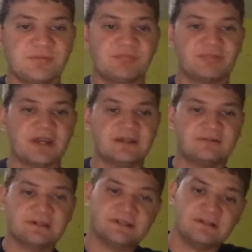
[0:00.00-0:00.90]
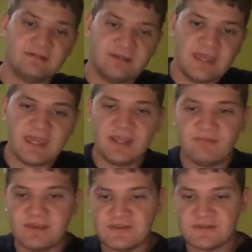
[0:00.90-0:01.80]
bit brighter in here.
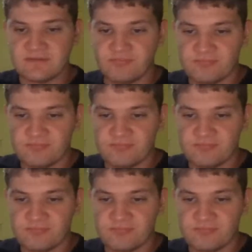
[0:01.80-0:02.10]
Anyways.